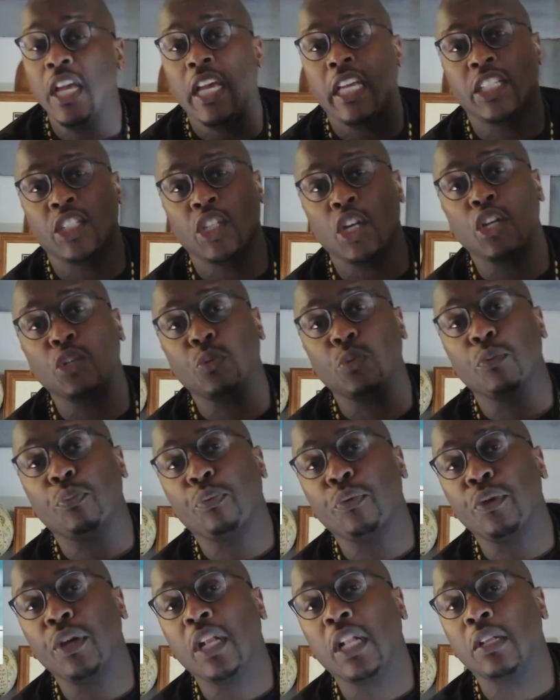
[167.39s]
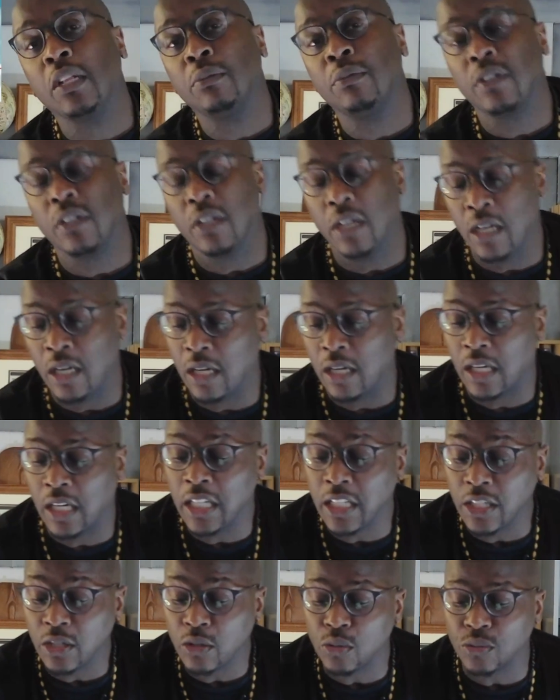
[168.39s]
It starts with
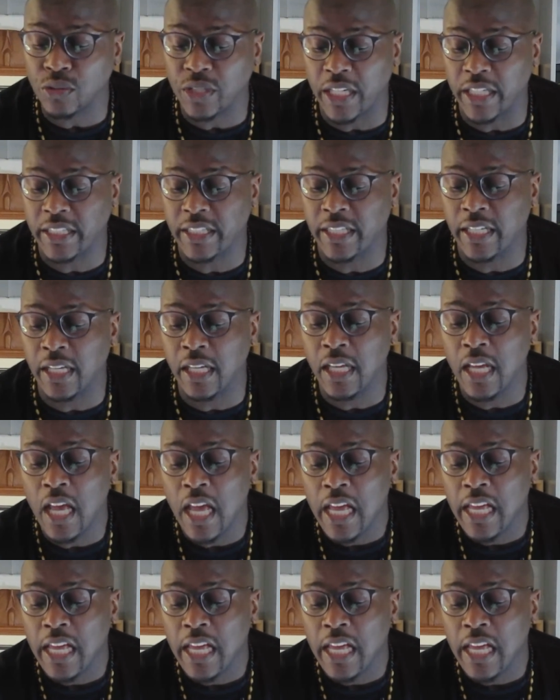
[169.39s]
clinical testing,